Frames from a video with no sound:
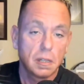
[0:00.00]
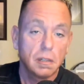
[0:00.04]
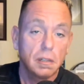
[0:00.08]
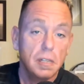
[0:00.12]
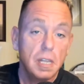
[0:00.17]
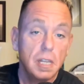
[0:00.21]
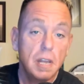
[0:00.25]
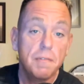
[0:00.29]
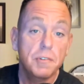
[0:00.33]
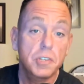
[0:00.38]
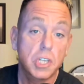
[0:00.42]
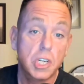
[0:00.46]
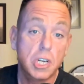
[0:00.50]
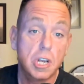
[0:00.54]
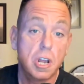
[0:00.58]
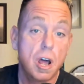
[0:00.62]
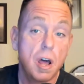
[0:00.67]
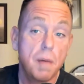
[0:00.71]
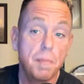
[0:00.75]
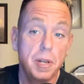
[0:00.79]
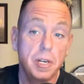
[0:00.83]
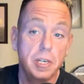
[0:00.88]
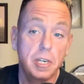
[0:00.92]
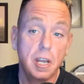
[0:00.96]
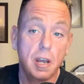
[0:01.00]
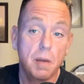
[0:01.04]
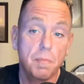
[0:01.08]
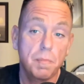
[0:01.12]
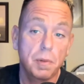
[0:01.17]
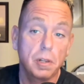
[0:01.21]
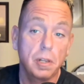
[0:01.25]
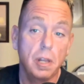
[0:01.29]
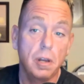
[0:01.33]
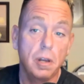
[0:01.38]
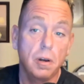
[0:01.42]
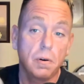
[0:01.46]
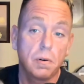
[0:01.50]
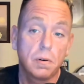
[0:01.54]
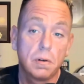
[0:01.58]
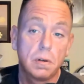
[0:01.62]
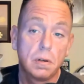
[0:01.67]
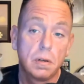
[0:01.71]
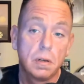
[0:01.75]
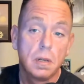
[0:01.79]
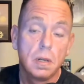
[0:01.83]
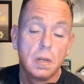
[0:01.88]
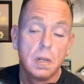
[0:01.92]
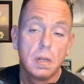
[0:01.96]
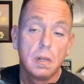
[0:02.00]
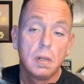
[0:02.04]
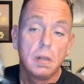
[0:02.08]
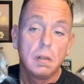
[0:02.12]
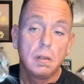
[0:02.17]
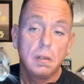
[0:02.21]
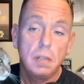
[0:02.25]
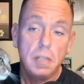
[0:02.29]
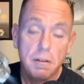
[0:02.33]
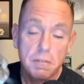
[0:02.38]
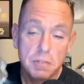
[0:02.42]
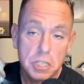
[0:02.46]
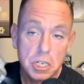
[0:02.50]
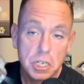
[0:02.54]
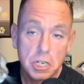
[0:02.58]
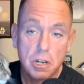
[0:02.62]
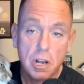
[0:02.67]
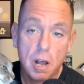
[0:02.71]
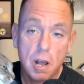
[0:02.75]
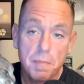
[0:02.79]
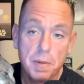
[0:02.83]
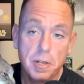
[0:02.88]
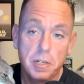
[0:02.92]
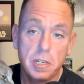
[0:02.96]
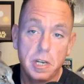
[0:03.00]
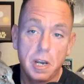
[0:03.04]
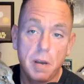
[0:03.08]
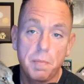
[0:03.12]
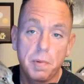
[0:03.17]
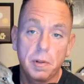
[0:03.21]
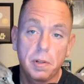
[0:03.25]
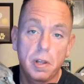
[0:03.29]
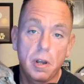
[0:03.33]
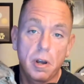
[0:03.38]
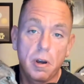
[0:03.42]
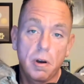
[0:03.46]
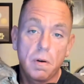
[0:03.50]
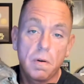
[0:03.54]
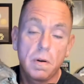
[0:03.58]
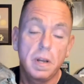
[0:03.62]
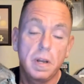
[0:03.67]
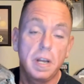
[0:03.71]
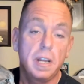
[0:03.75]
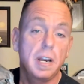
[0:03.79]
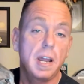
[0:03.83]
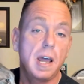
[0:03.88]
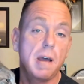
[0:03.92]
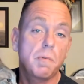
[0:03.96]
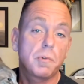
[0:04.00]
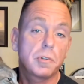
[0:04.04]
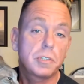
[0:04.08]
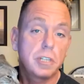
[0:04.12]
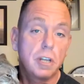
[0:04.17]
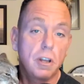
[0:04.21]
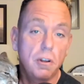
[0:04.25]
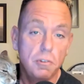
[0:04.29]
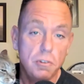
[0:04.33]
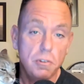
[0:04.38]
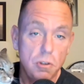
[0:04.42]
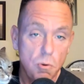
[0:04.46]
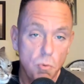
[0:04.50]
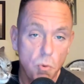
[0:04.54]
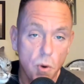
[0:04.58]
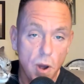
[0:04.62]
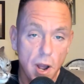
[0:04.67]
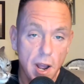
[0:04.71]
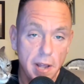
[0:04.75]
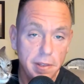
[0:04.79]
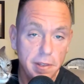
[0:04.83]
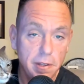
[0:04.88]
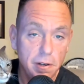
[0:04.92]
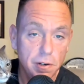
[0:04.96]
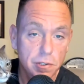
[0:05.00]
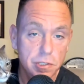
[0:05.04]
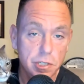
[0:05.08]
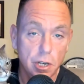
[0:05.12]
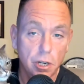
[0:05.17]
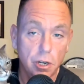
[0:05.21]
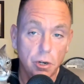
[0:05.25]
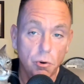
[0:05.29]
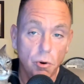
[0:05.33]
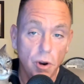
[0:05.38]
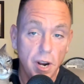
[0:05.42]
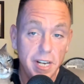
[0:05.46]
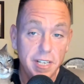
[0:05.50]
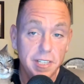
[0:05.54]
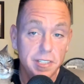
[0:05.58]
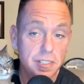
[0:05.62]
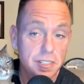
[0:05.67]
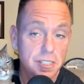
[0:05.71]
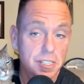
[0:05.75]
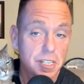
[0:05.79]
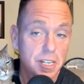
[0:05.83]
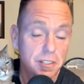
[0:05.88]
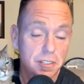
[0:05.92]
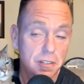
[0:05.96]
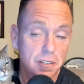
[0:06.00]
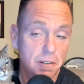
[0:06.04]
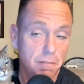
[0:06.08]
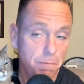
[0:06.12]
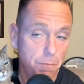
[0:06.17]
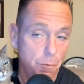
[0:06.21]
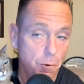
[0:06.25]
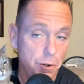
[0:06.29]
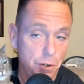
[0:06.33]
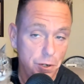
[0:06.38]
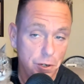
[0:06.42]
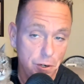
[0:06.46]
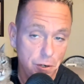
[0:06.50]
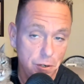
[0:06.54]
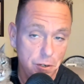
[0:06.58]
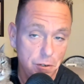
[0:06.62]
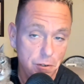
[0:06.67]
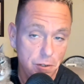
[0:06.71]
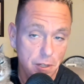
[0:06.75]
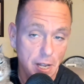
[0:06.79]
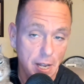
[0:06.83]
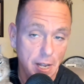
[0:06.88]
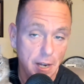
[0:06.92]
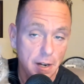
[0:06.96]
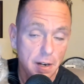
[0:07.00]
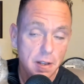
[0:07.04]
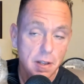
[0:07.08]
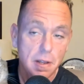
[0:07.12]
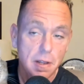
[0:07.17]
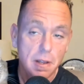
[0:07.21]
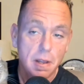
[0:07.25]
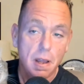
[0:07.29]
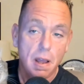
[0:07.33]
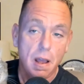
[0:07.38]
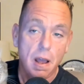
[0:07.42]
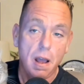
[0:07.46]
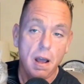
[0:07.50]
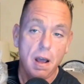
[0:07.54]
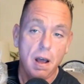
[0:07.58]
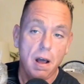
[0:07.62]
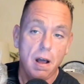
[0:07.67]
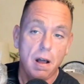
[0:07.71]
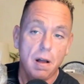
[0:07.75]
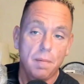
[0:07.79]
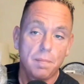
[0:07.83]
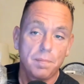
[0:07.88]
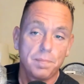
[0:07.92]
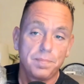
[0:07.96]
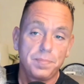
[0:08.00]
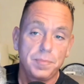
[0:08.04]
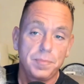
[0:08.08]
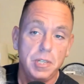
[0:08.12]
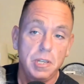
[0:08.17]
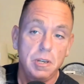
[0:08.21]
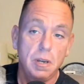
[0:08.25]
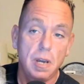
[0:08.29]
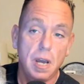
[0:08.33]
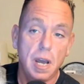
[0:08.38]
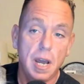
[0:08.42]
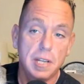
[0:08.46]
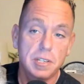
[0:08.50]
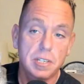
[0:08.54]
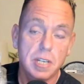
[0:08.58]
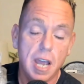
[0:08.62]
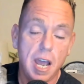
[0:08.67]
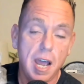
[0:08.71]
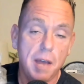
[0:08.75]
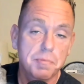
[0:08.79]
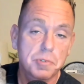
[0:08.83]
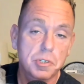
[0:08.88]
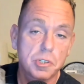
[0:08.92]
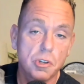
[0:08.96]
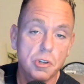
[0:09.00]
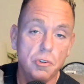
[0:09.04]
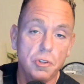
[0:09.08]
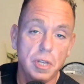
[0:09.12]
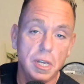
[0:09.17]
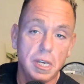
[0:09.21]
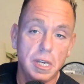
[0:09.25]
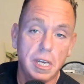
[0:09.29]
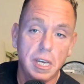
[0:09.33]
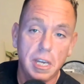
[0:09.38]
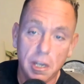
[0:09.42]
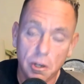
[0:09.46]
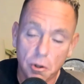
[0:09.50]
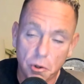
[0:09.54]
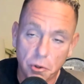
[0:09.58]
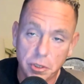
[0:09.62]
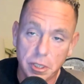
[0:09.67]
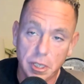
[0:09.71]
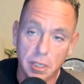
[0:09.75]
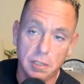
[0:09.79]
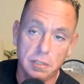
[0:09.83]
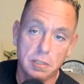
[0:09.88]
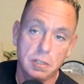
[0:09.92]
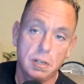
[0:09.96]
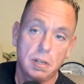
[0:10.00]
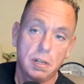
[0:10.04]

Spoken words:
leave us a comment down below. Leave us a comment down below, and I will tell you why there's a great incentive for you to do that. You guys absolutely killed it